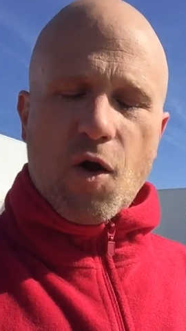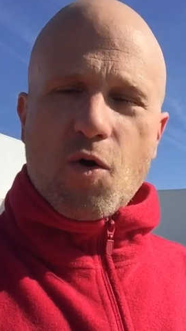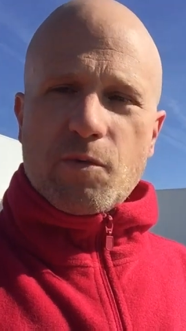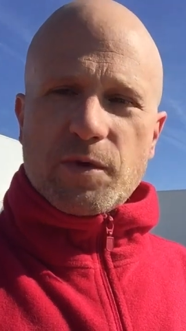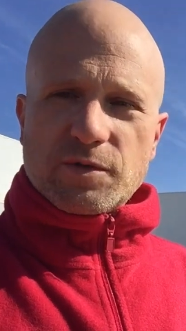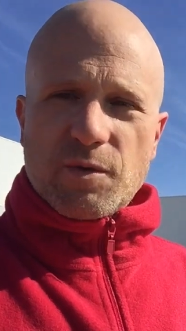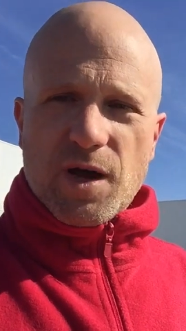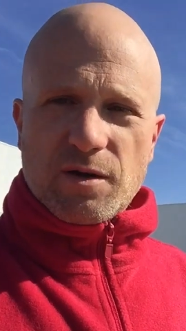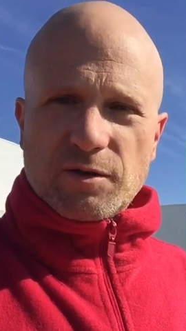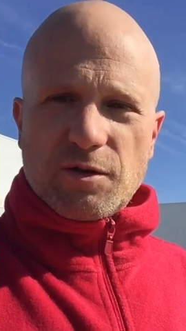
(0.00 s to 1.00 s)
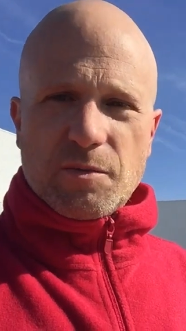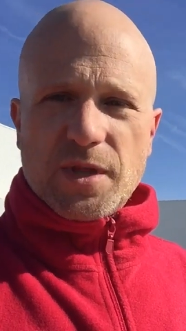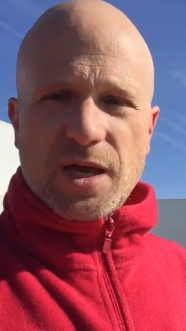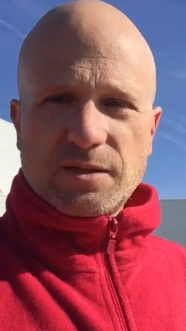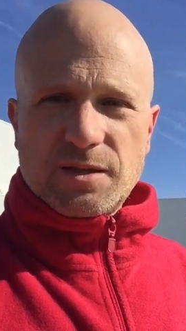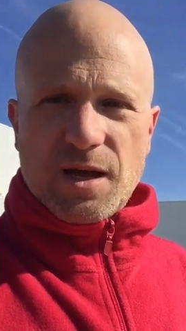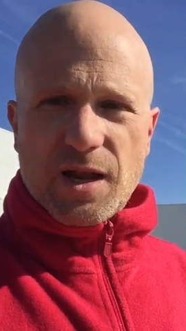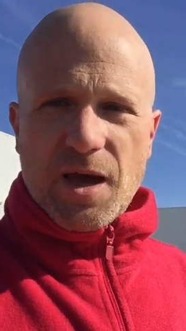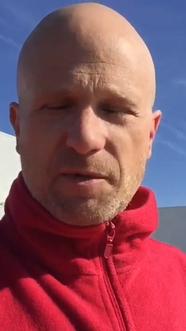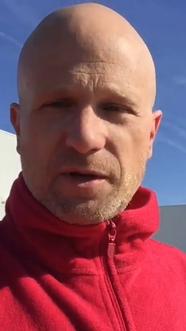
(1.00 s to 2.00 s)
home as well, you know, but that's
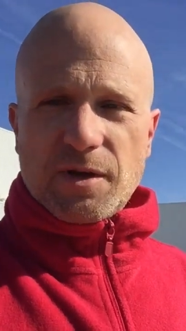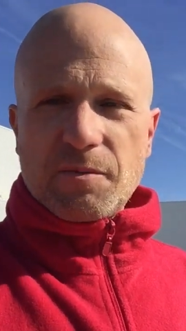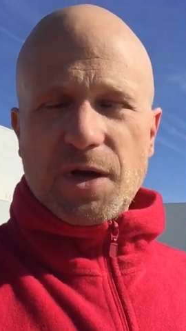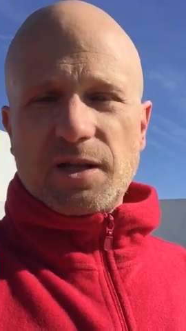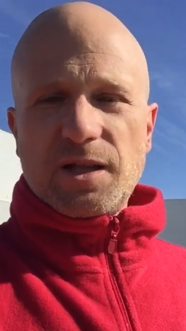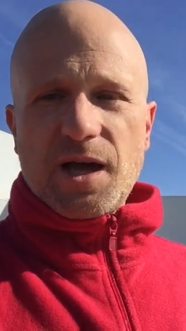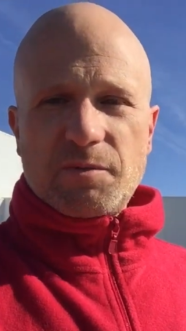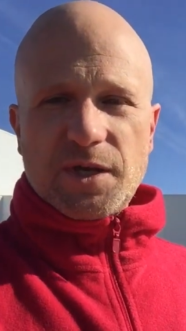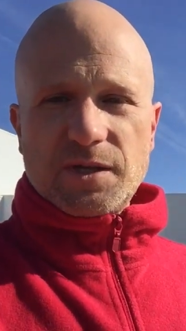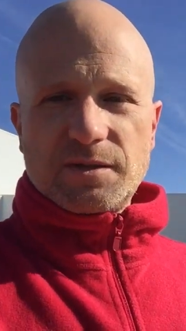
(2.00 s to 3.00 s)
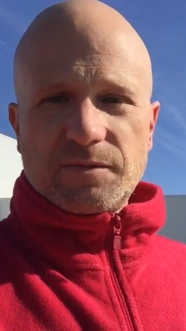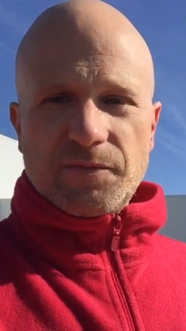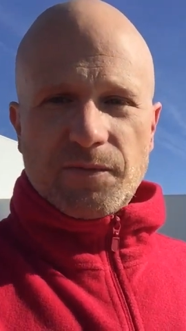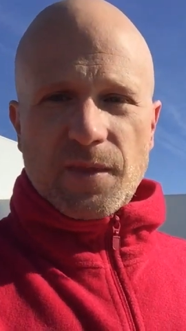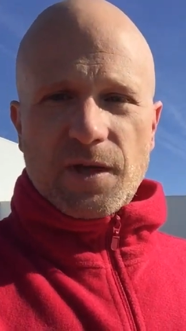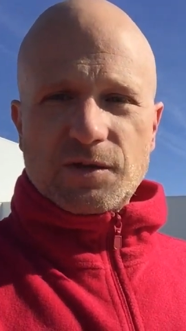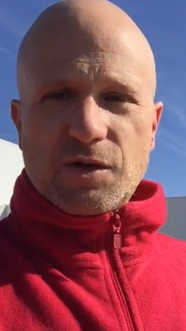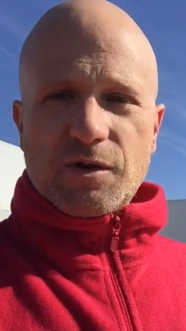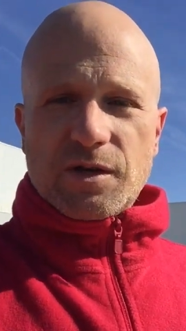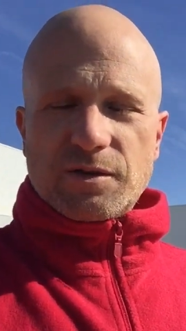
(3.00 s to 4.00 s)
not happening. I'm kind of glad because it's
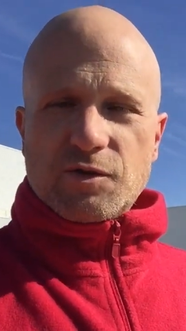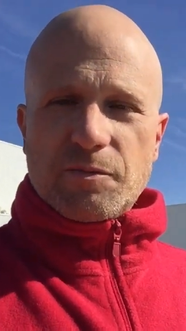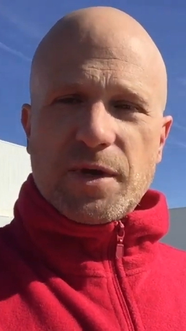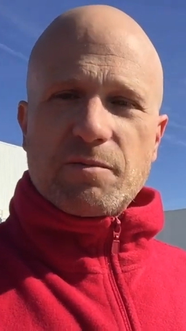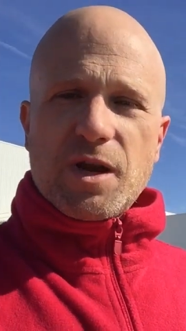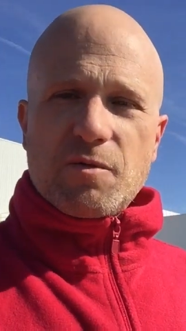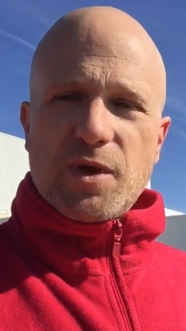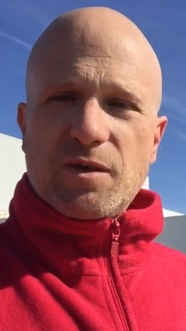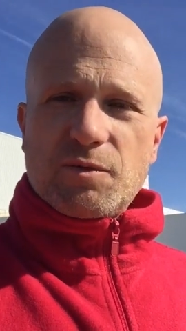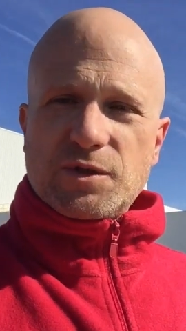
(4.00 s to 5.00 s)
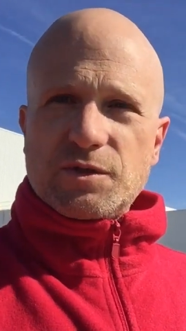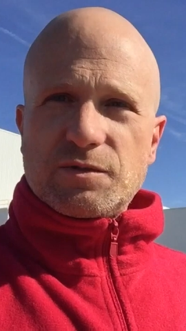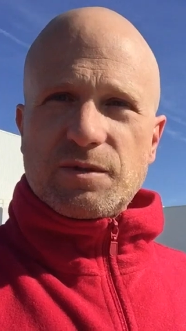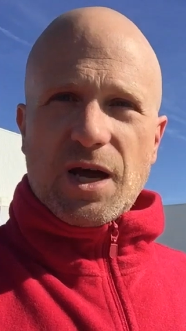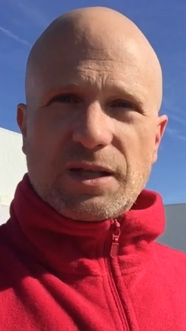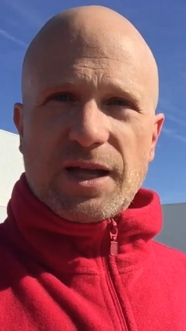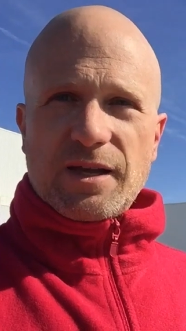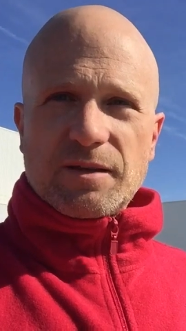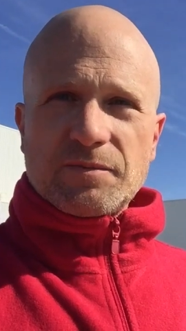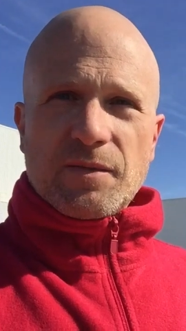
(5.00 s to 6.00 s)
turning into a big money week, which is I like.